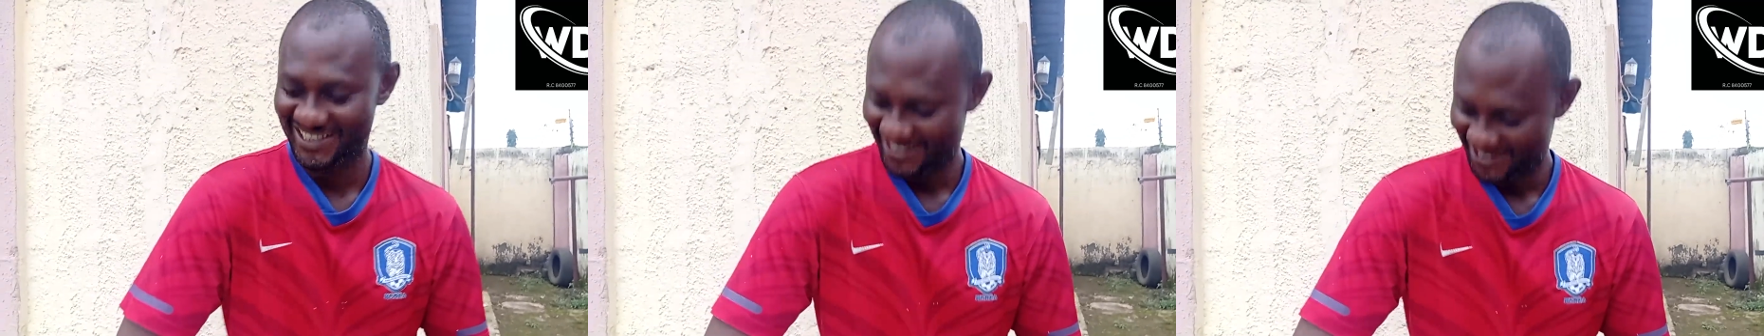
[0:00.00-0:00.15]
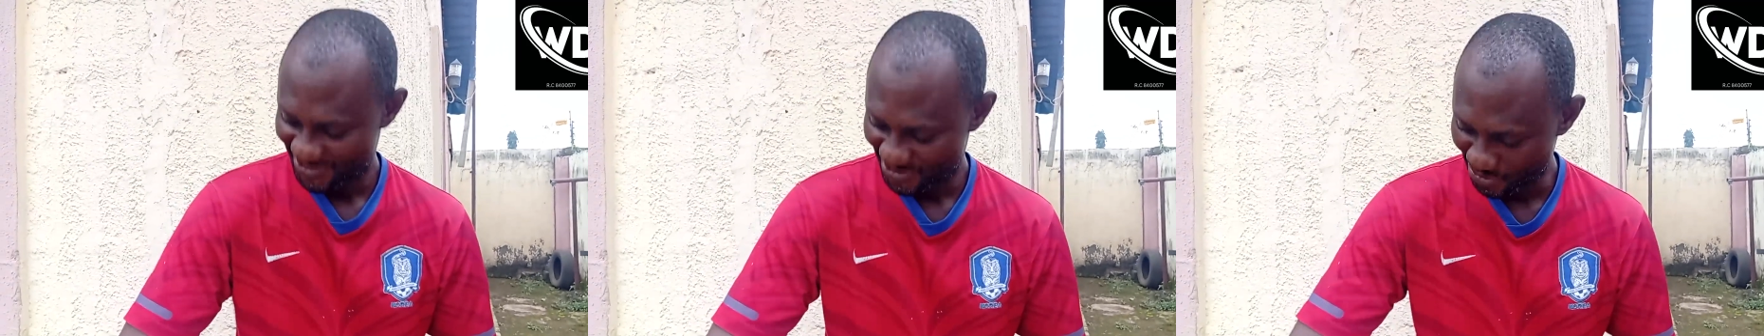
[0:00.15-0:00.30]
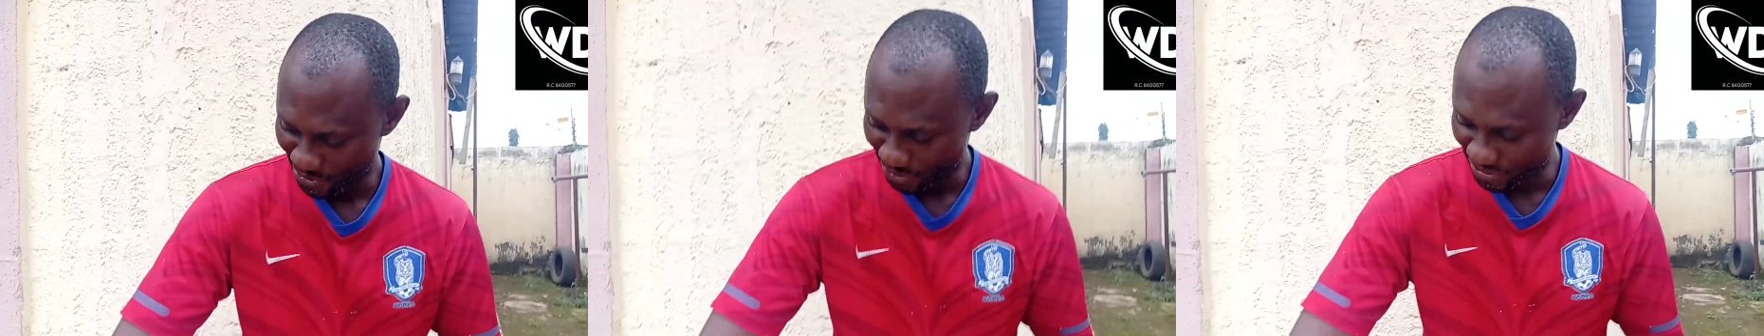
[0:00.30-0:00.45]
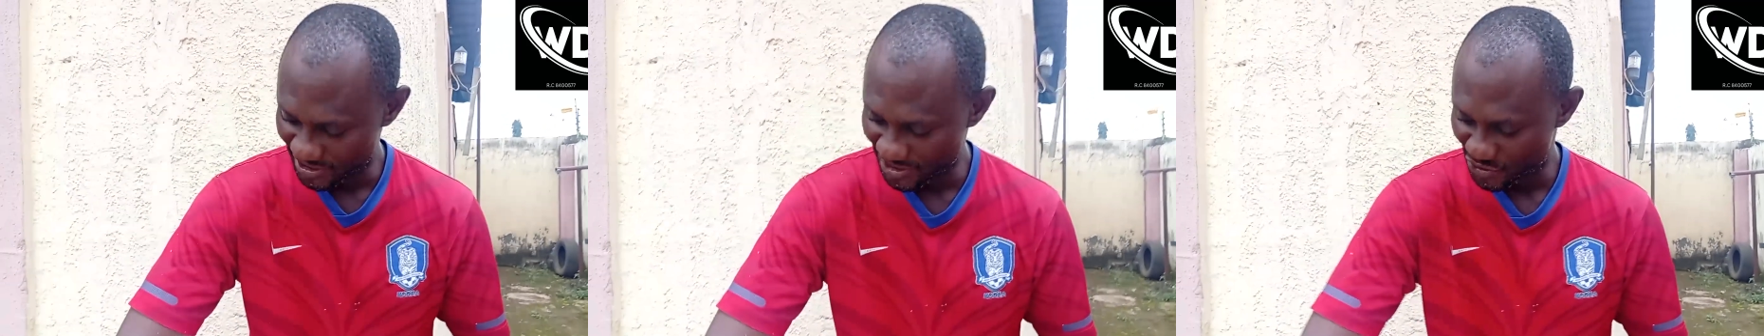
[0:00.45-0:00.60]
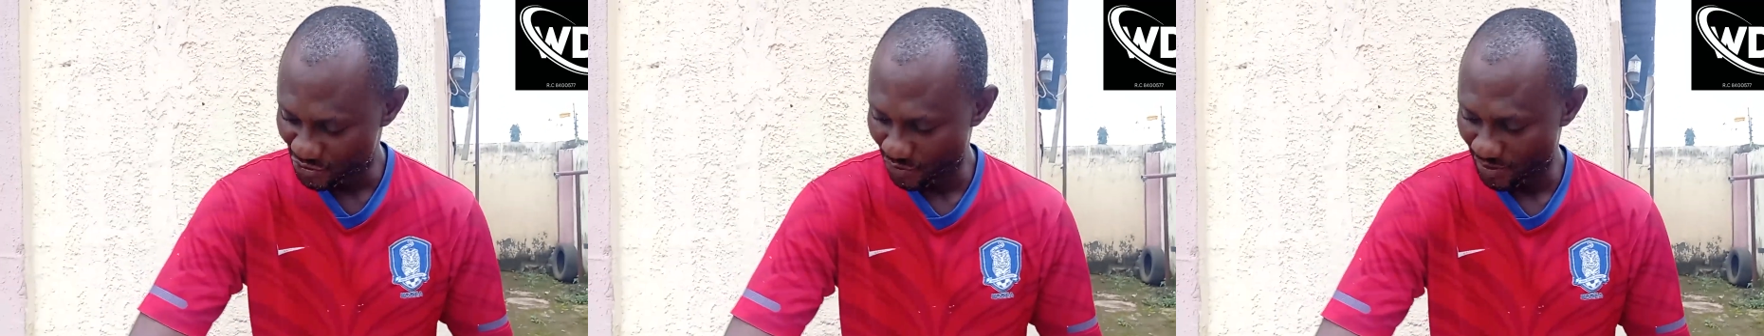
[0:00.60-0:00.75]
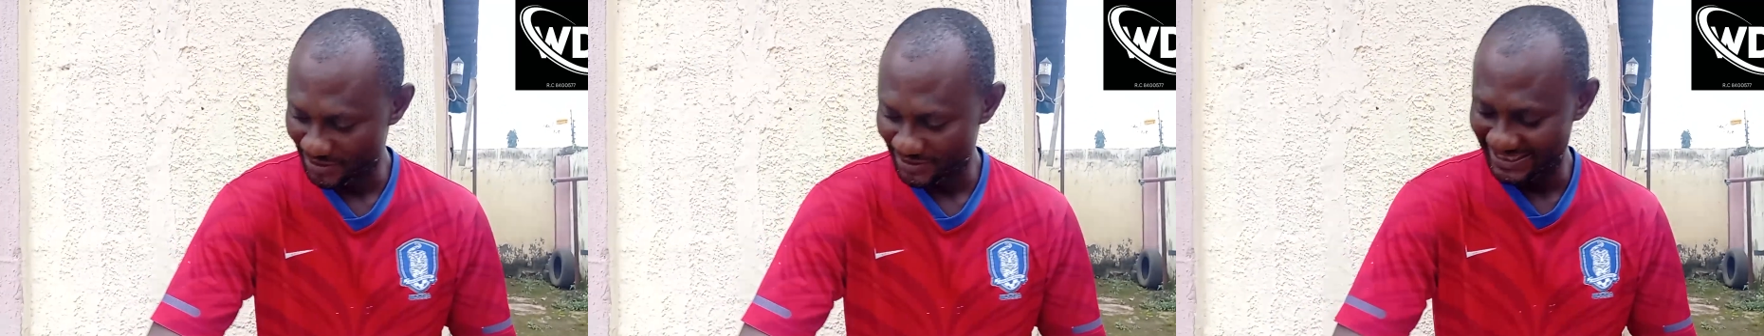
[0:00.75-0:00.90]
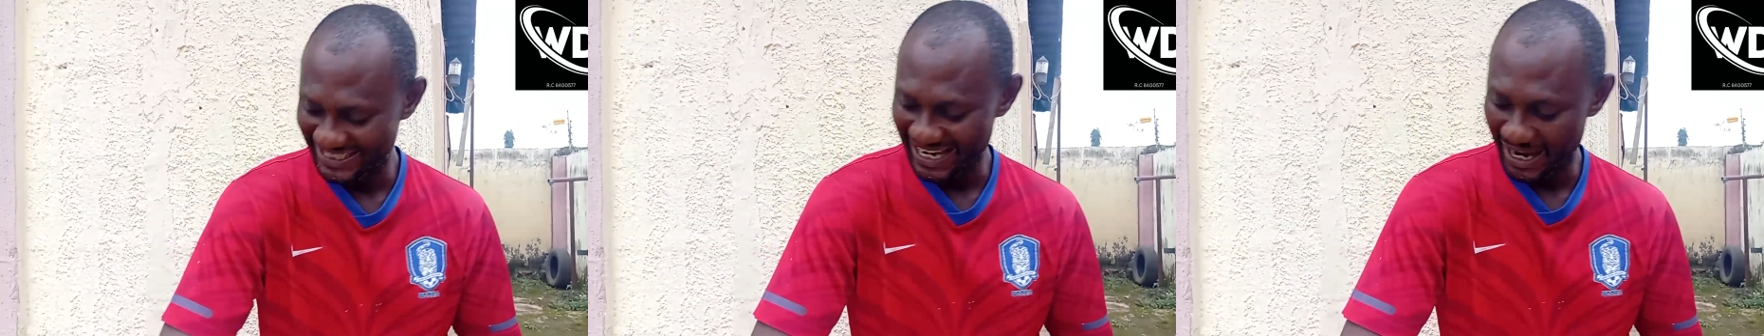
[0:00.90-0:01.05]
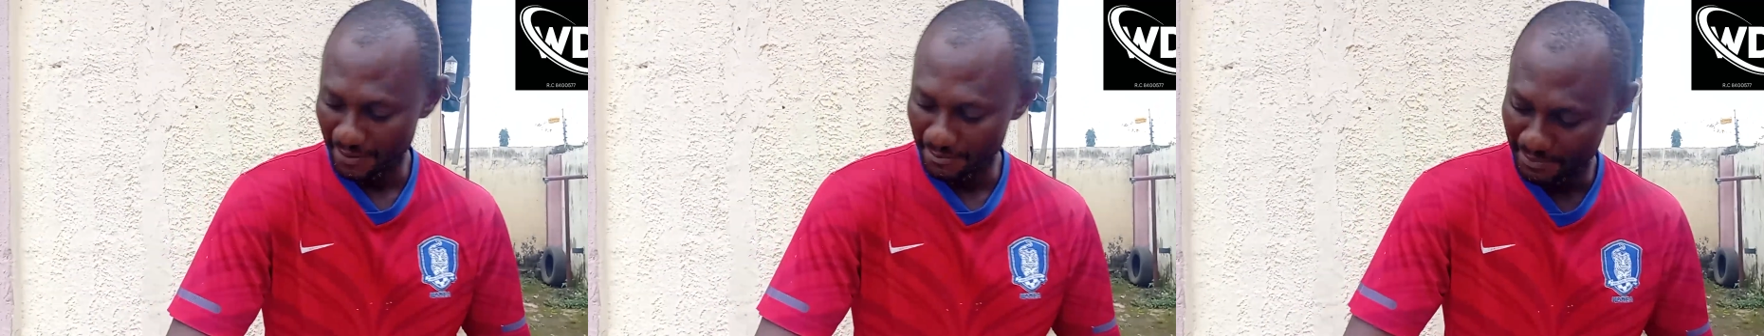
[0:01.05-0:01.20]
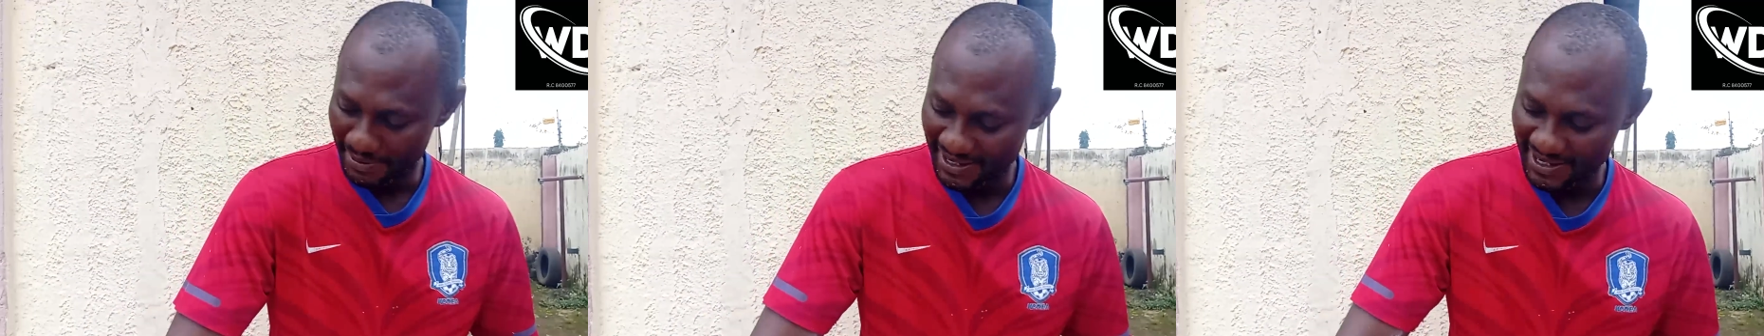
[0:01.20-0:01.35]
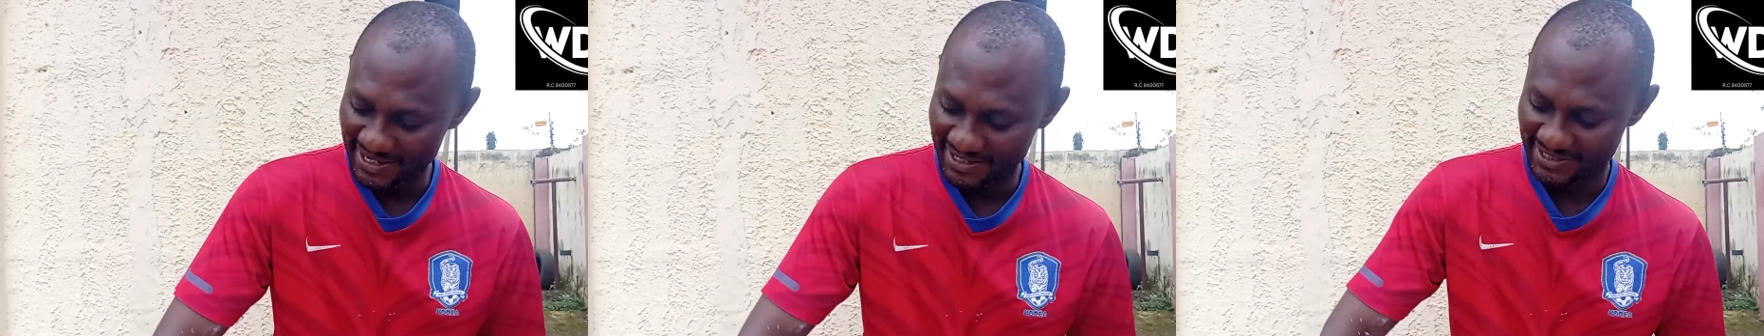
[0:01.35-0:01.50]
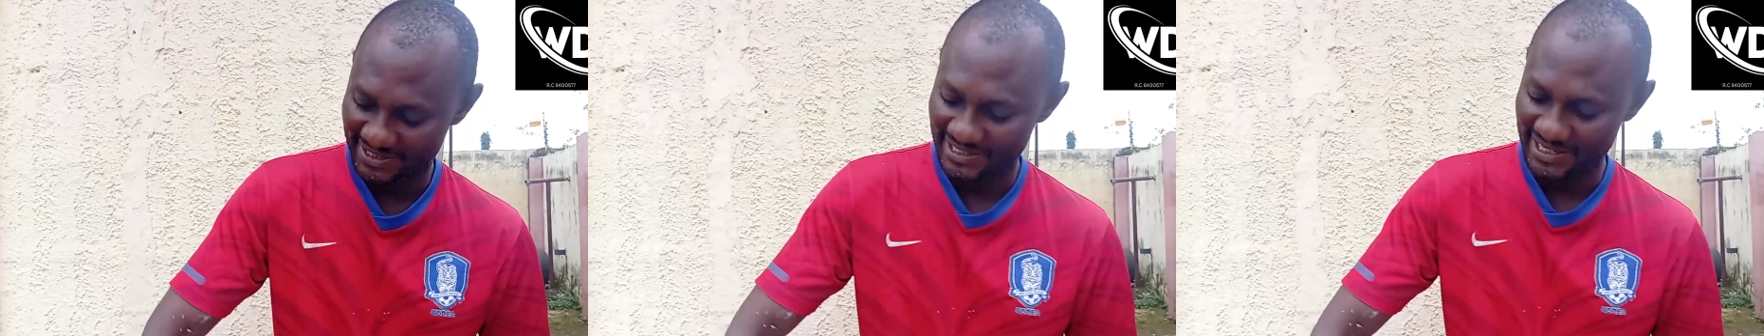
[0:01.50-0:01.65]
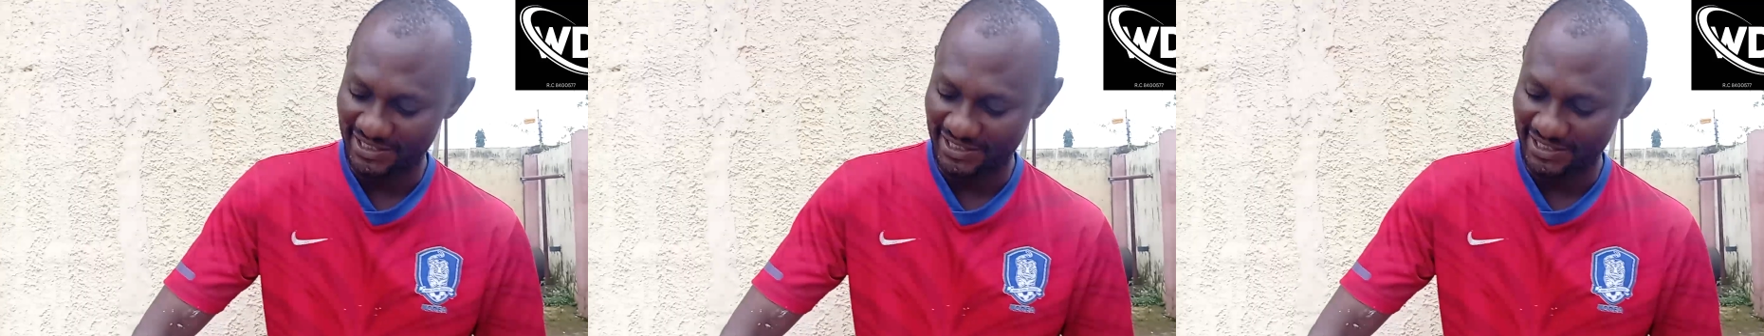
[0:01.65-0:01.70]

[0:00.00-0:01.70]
So all these ones, they are based.